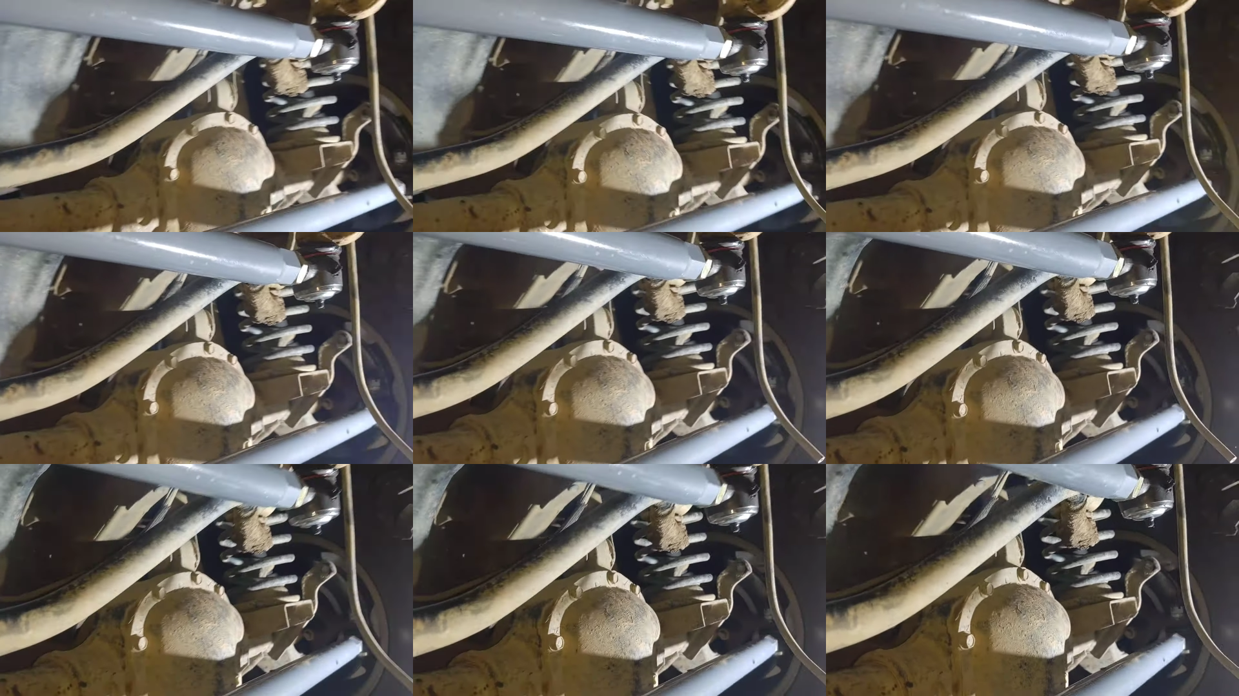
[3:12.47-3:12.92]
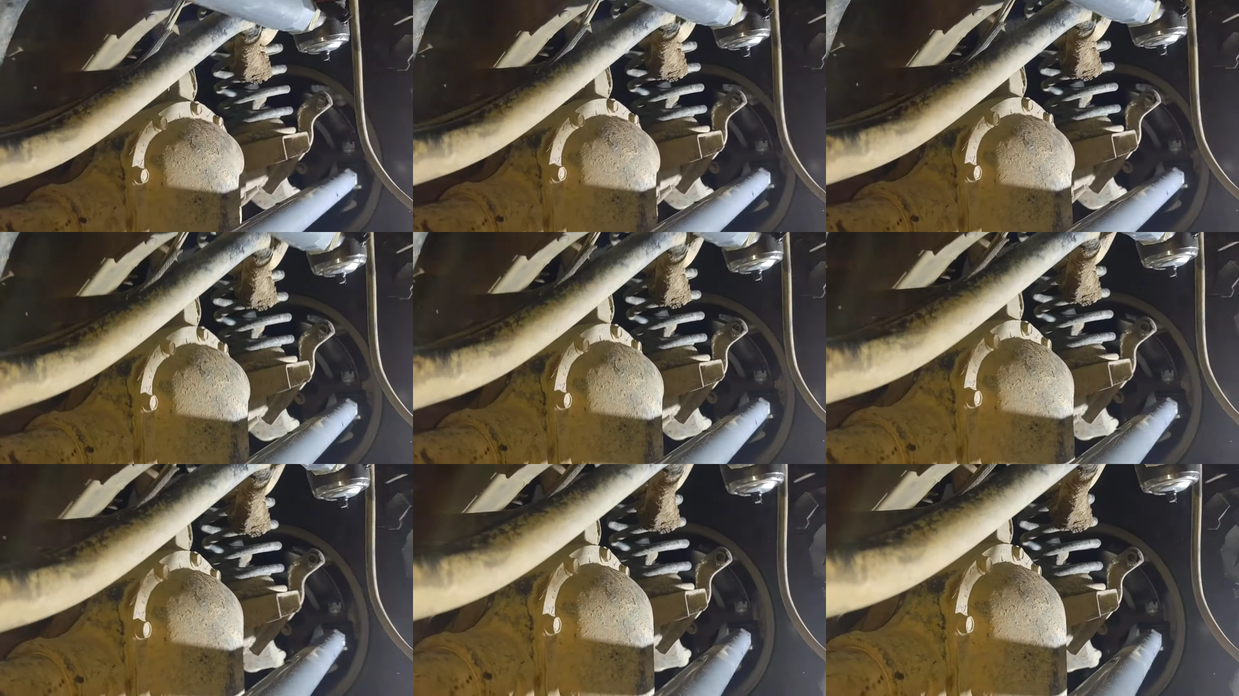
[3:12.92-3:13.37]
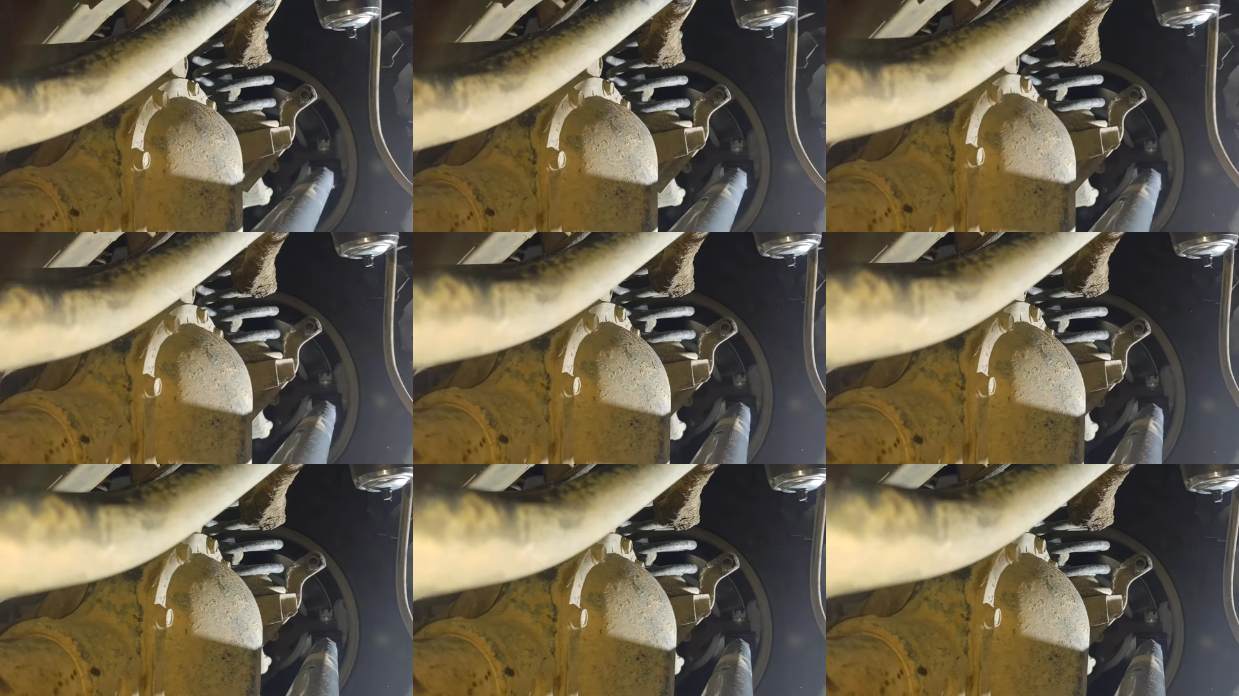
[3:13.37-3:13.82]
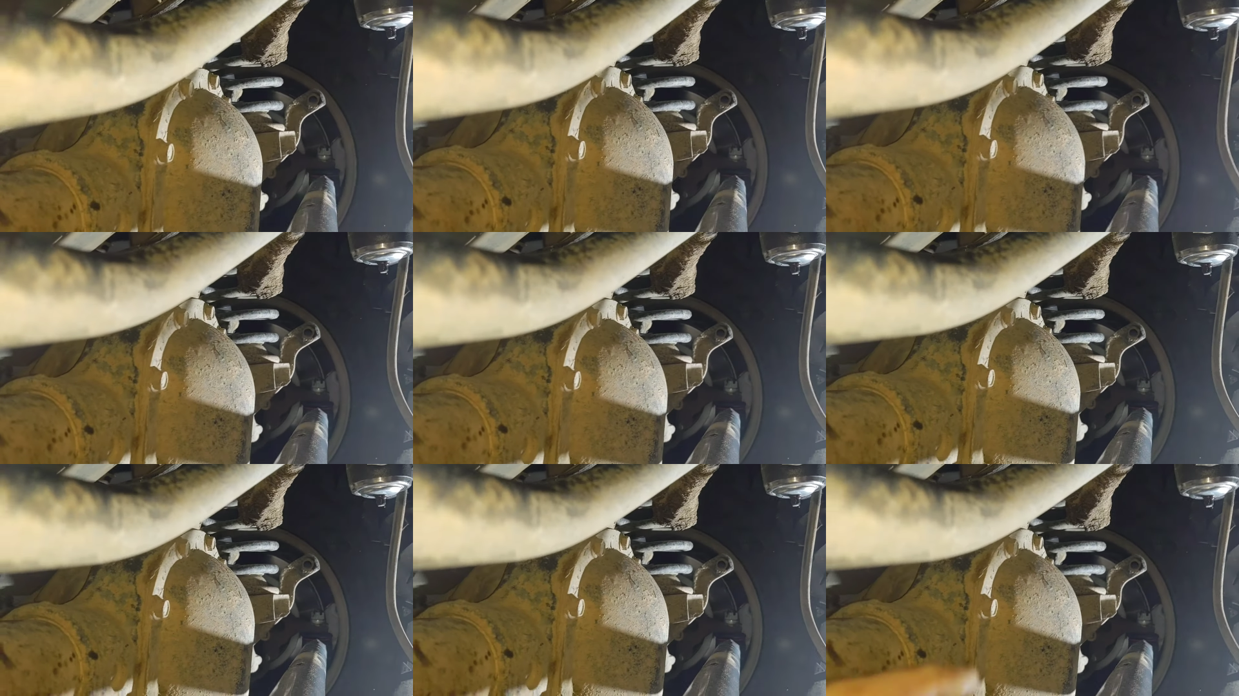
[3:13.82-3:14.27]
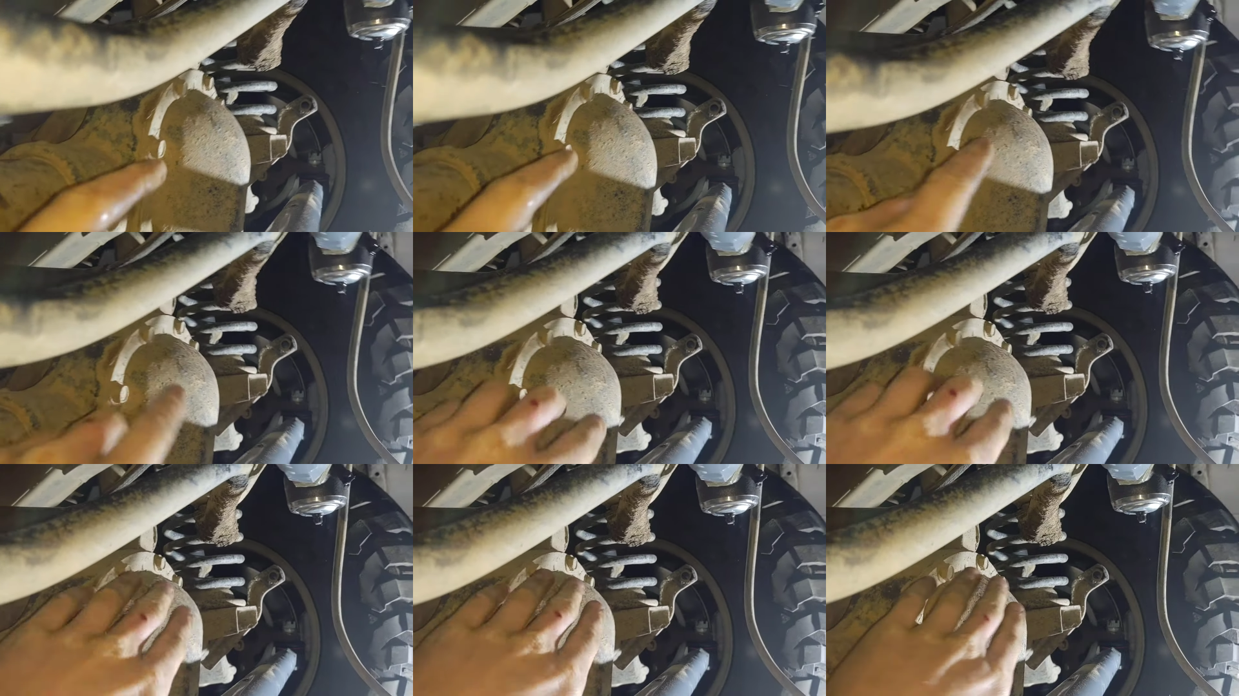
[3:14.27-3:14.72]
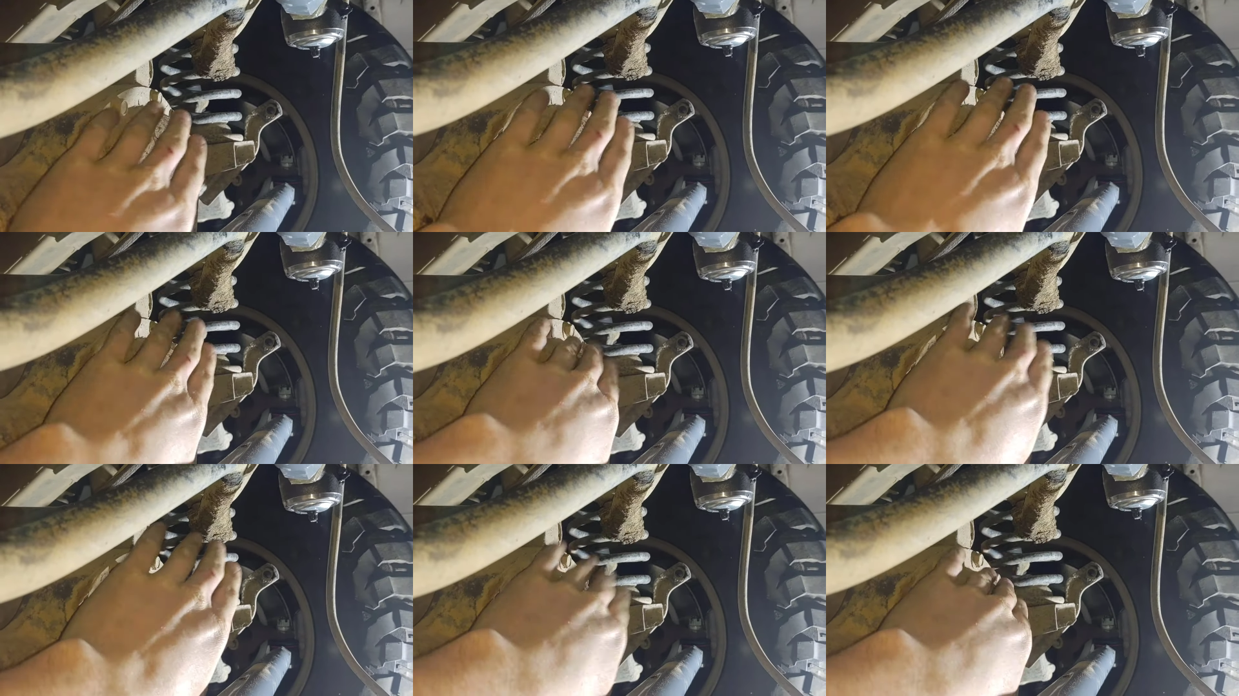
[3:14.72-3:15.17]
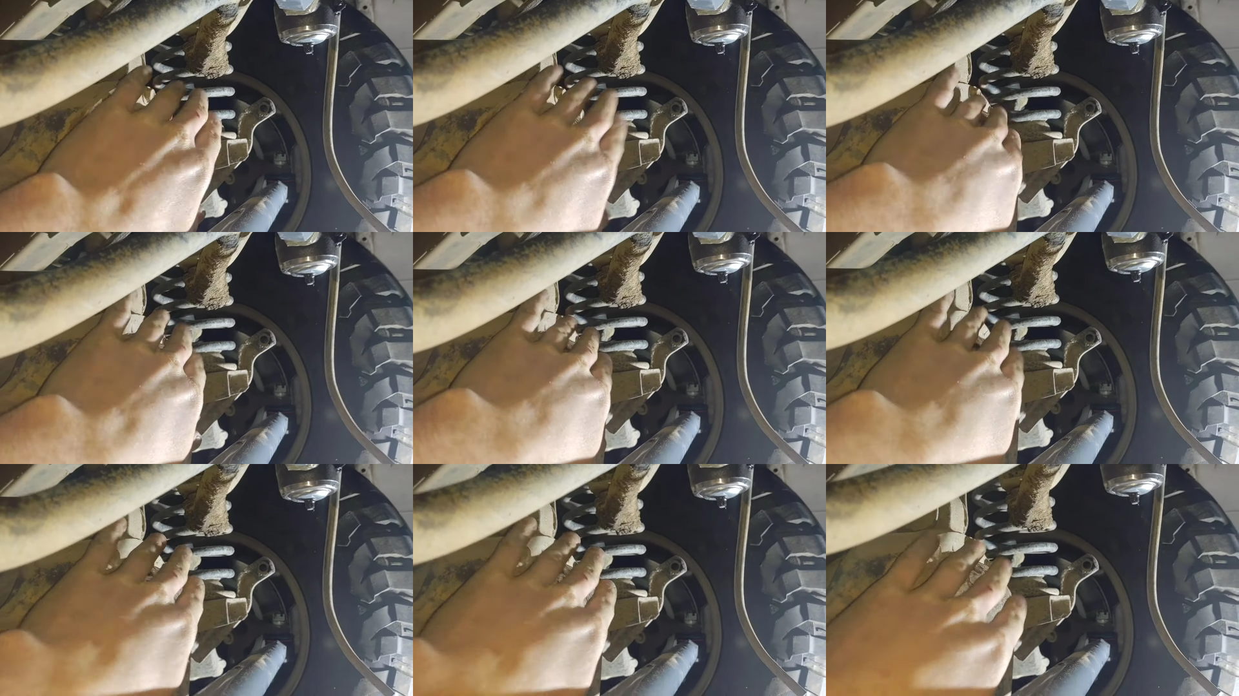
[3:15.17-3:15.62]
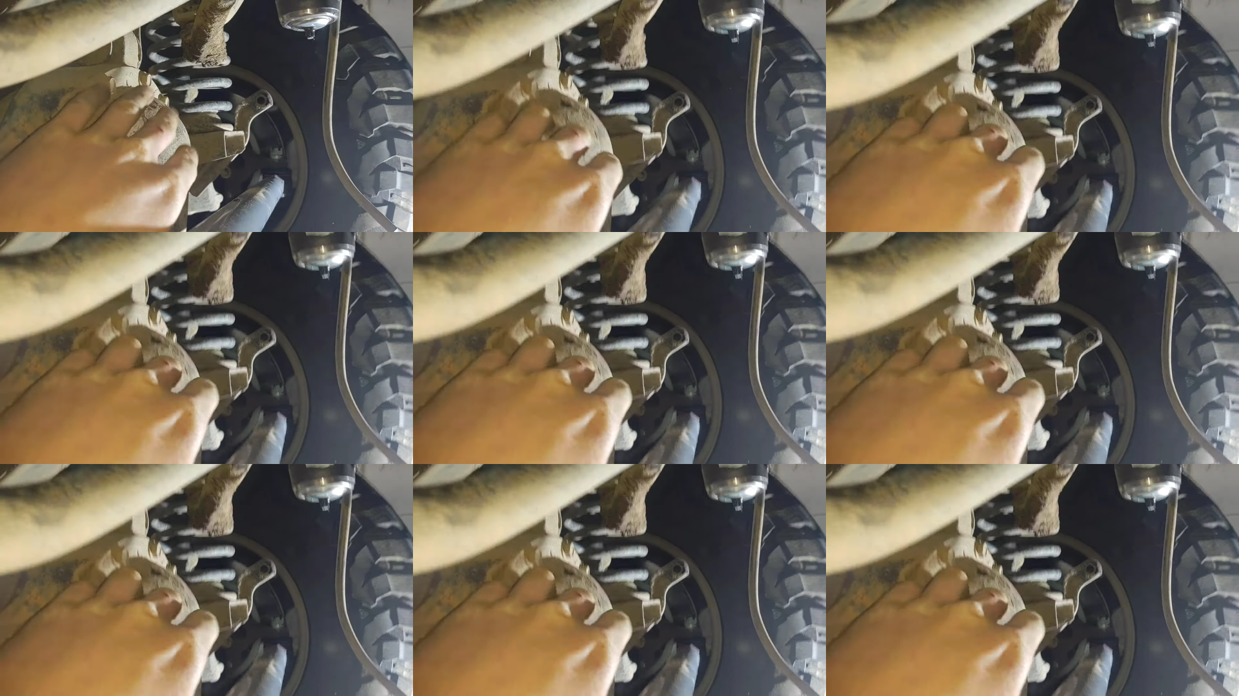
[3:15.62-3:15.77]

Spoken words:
No face is visible, so there are no lips to read.